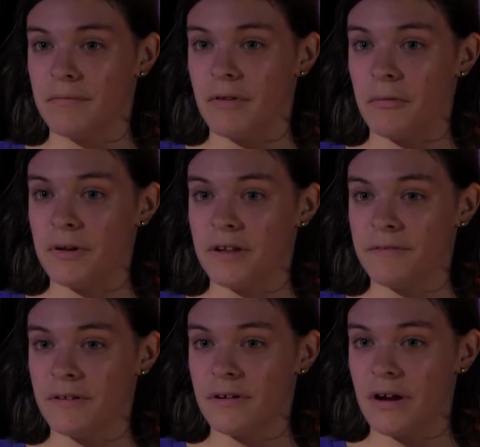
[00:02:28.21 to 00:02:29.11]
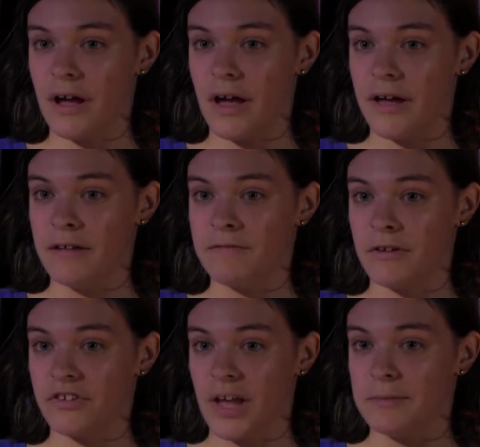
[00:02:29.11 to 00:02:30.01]
Well, whenever I
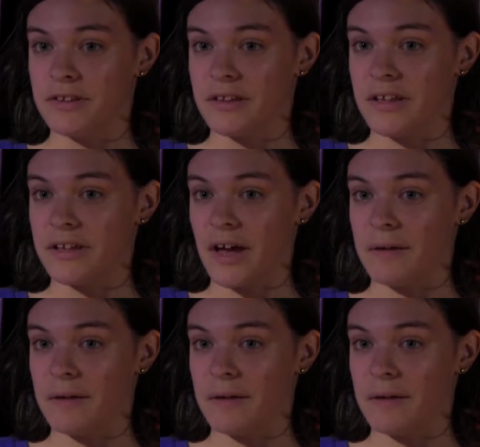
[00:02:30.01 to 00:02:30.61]
first came to the lake,